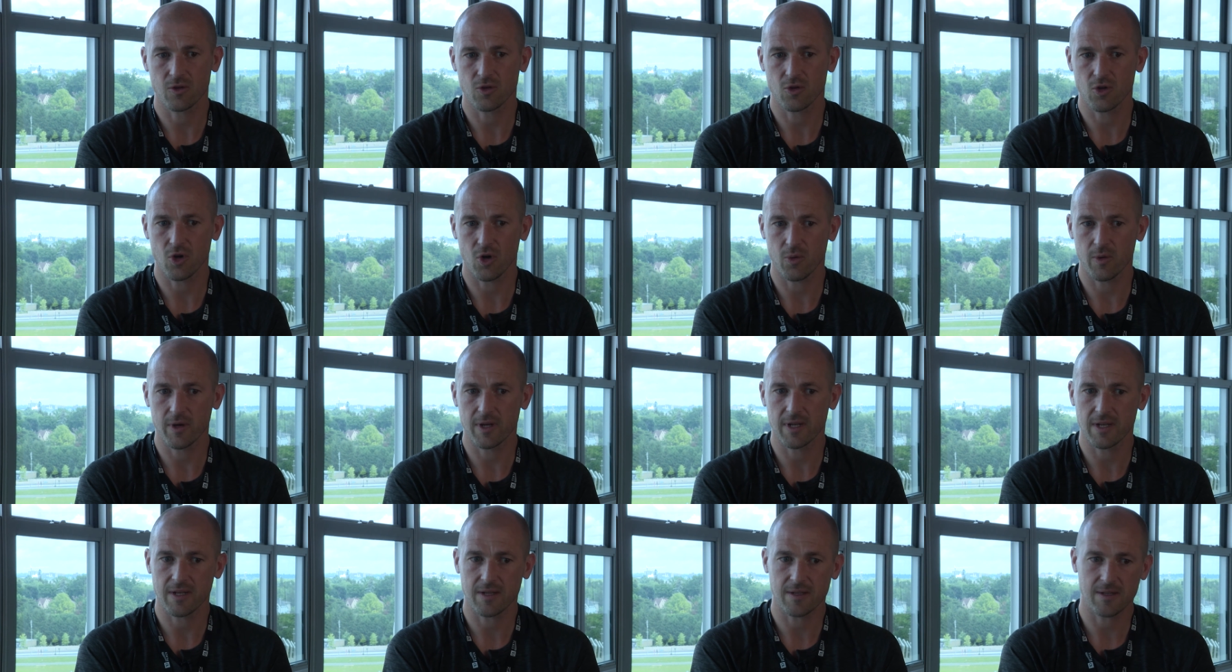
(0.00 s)

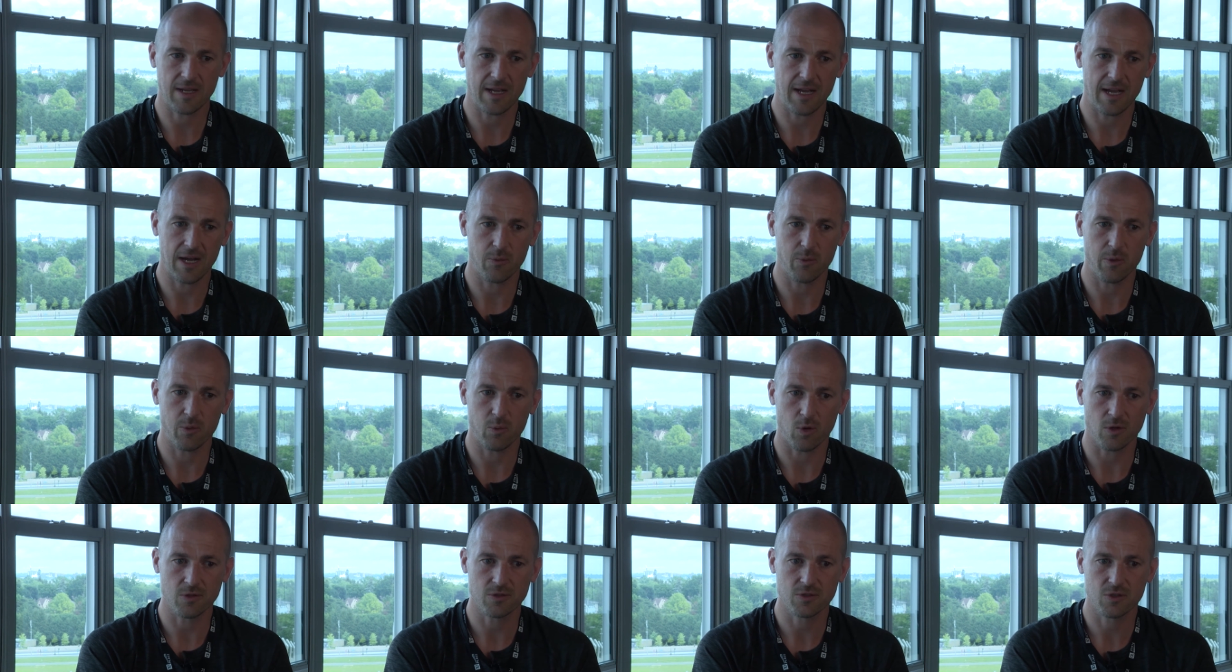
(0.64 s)
going how we
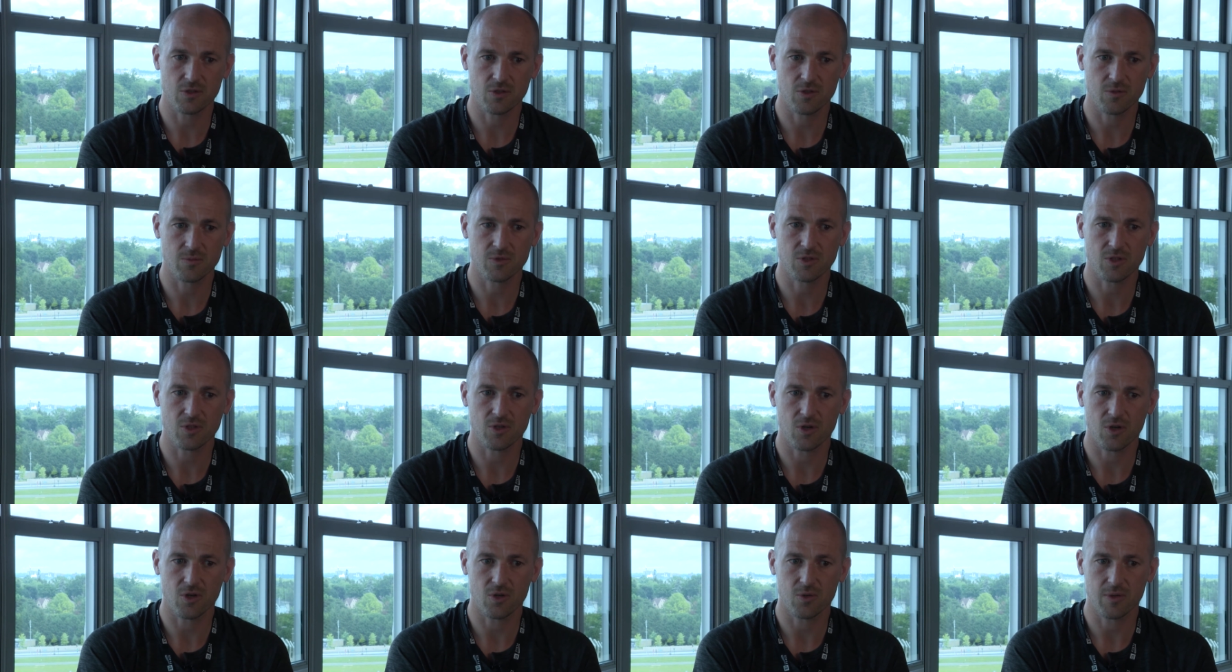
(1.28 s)
wanted them to
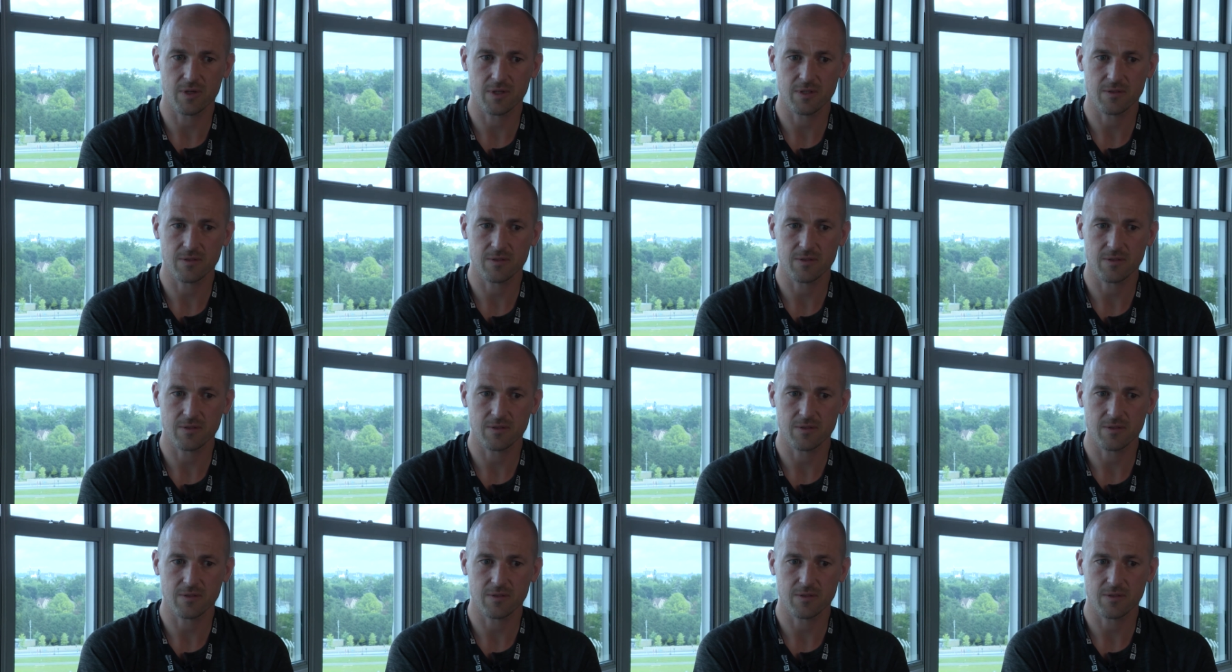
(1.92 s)
go